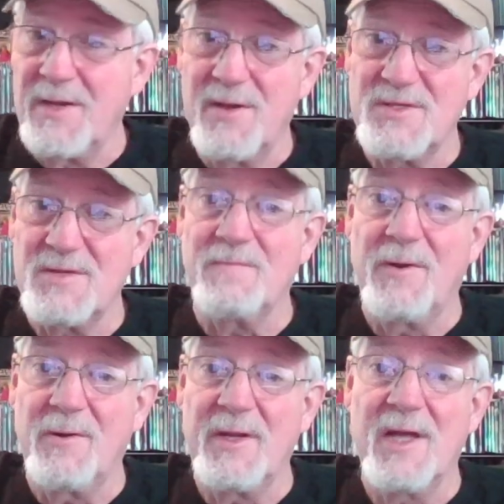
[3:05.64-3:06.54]
there's some
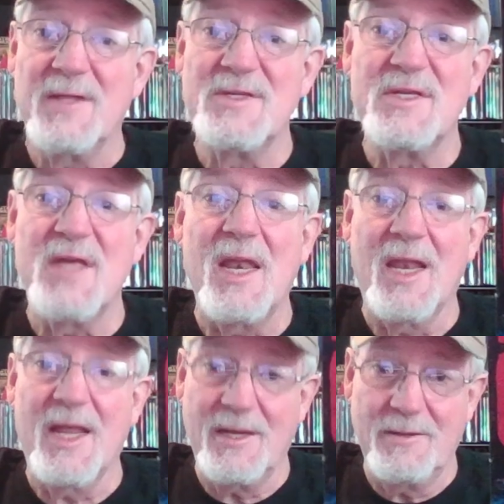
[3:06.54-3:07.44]
very
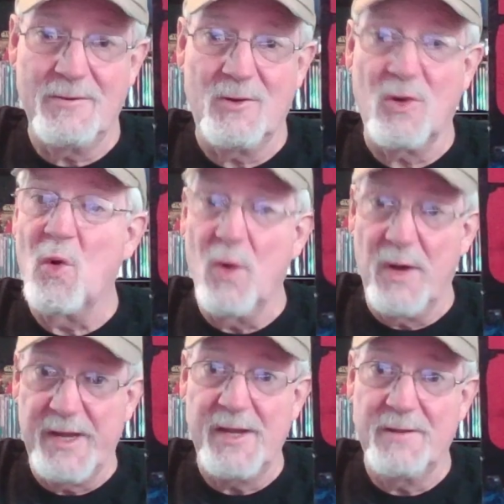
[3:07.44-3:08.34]
unsettling,
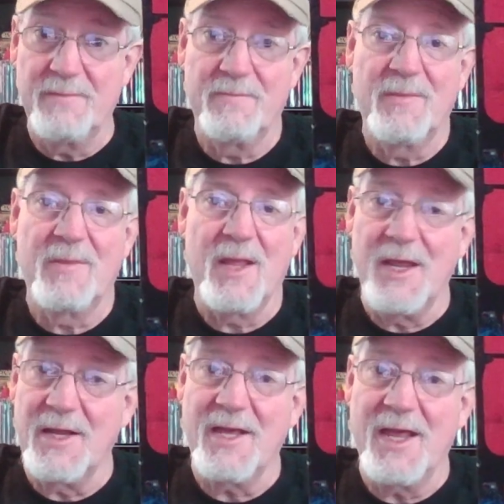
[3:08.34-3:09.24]
gory,
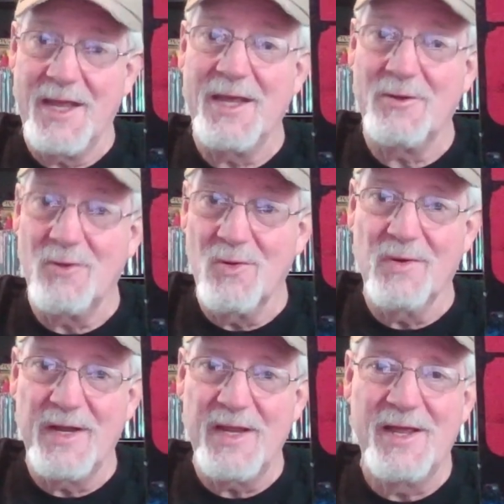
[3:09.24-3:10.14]
aka
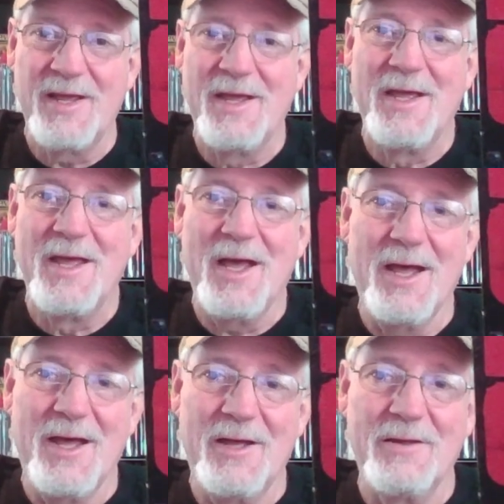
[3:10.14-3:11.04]
gory,
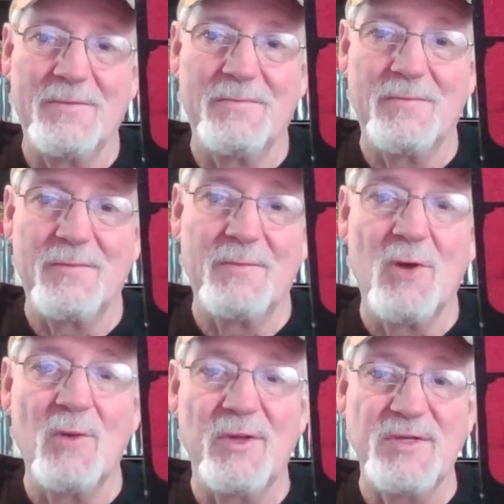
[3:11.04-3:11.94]
uh,
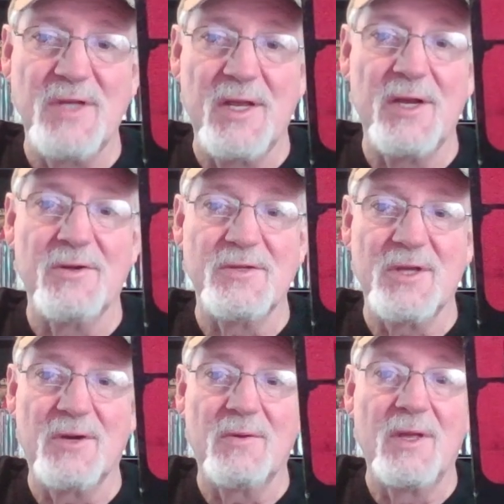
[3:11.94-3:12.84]
moments in here.
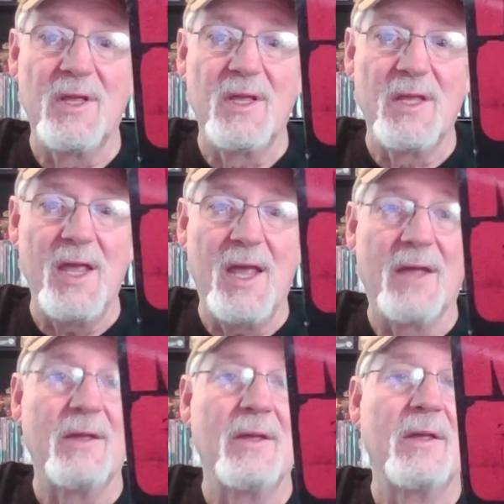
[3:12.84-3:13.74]
So, yeah,
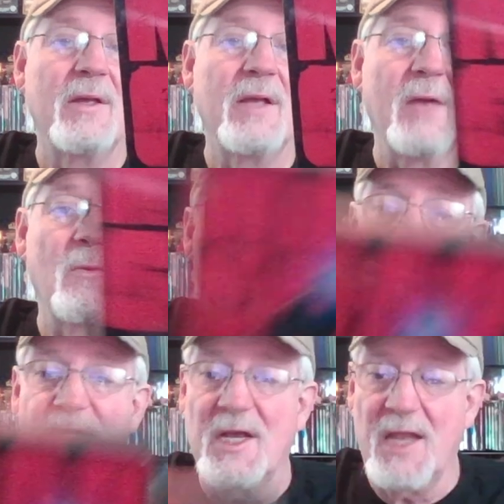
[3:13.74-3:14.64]
can't wait to
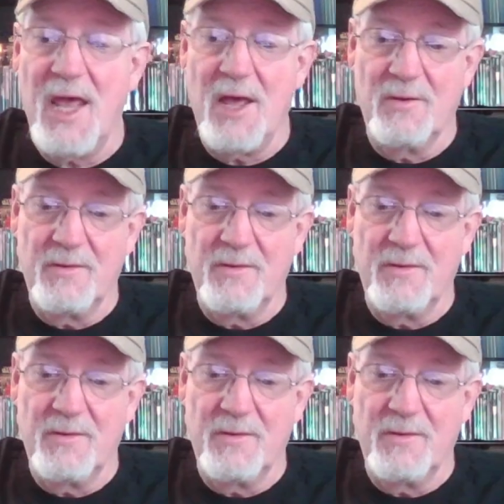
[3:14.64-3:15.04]
check it out.